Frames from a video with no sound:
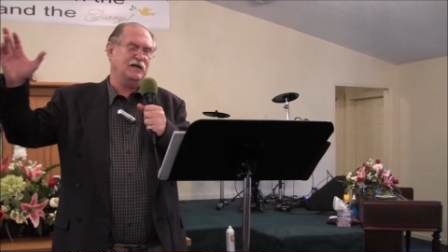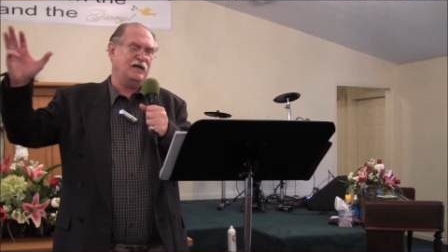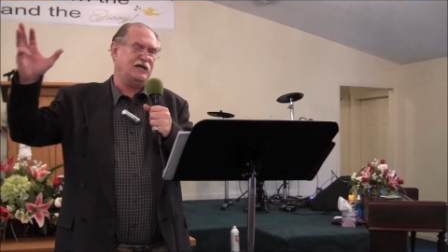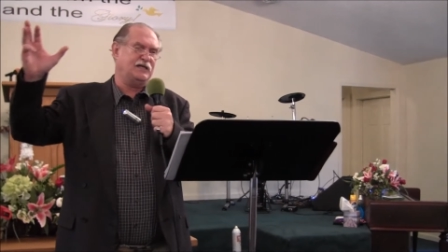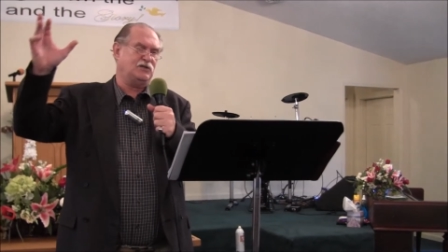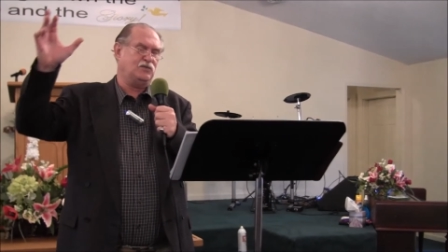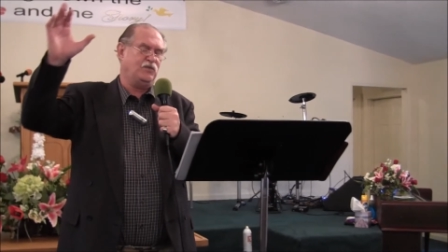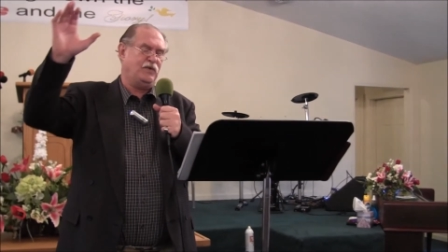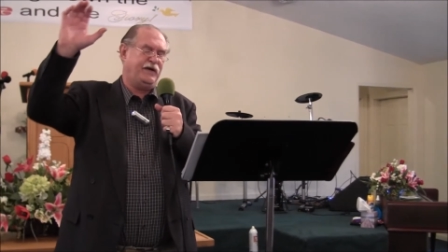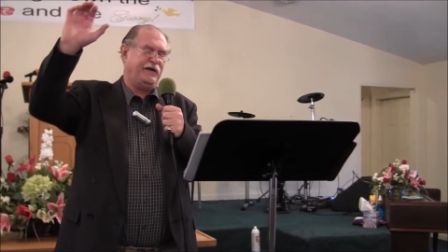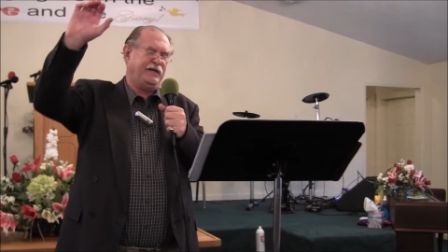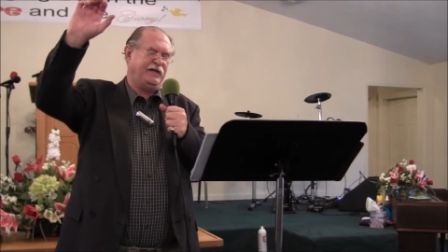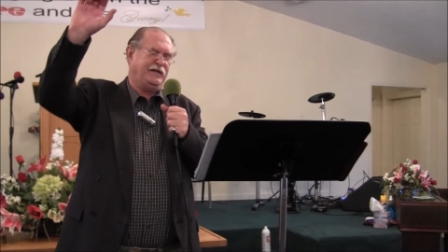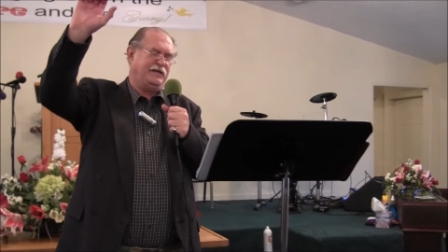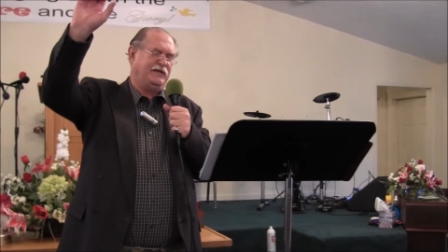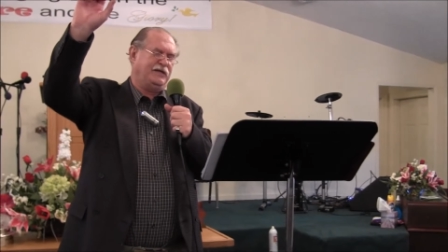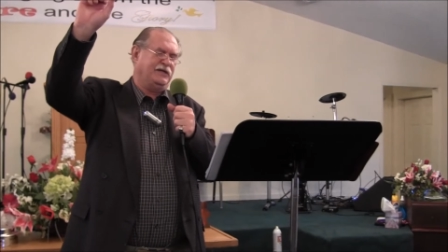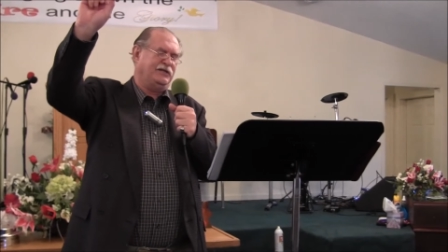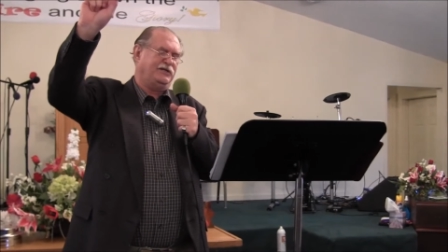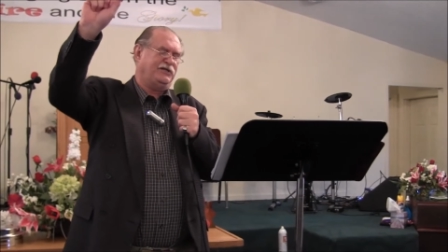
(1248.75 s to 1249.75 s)
unless we
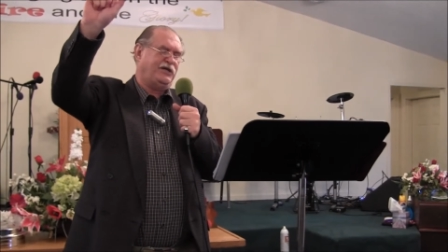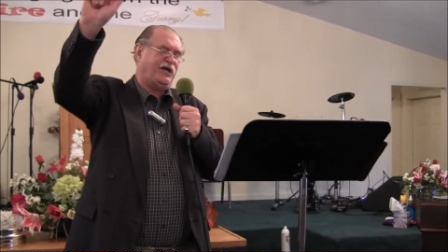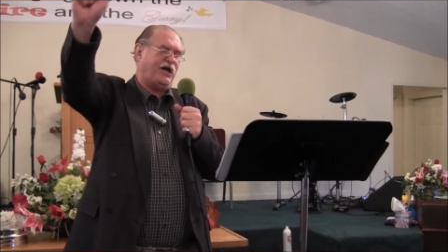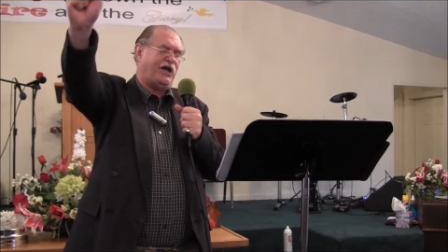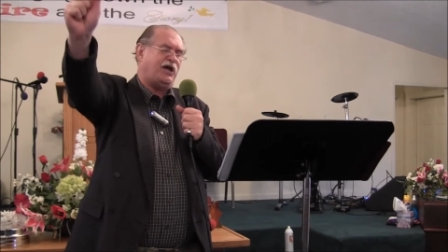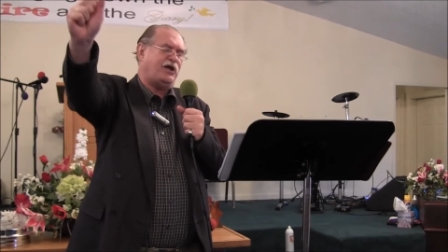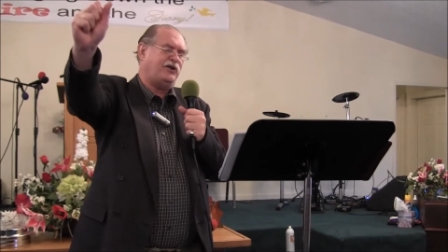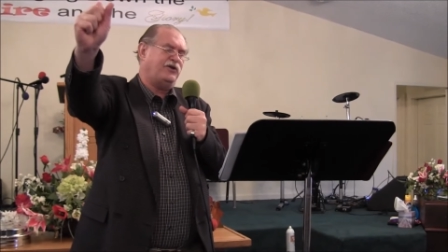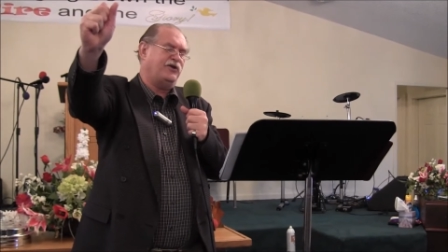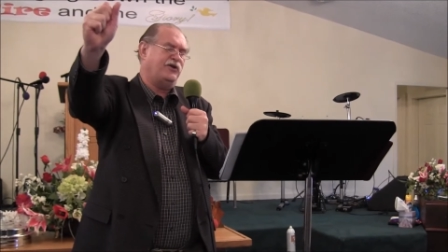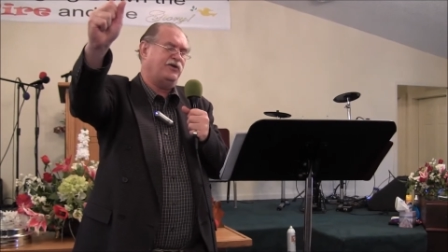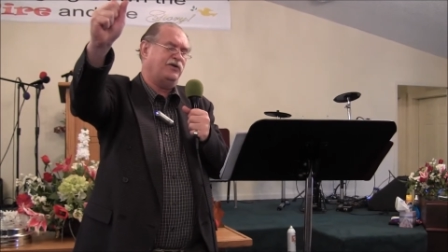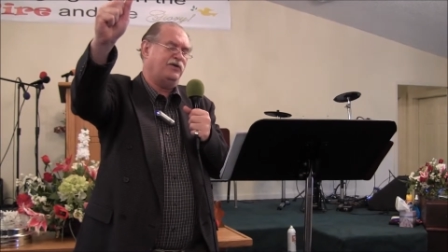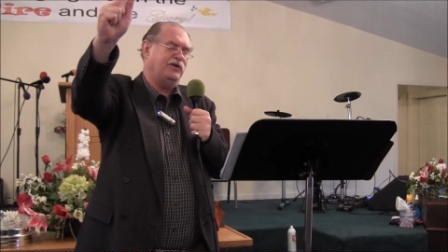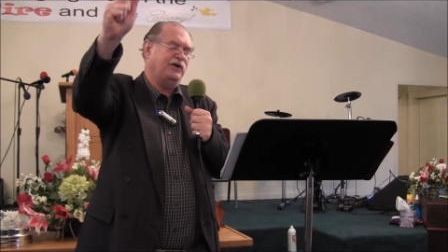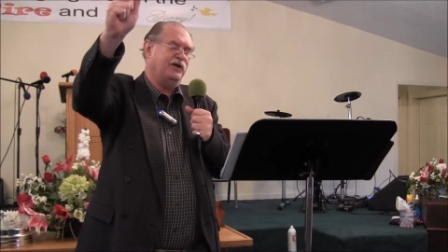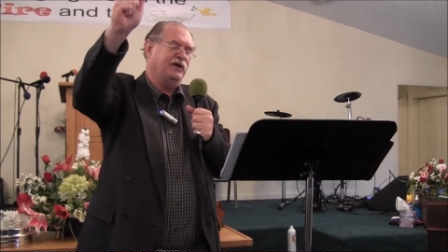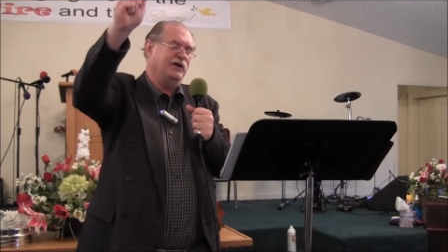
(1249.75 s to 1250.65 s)
continue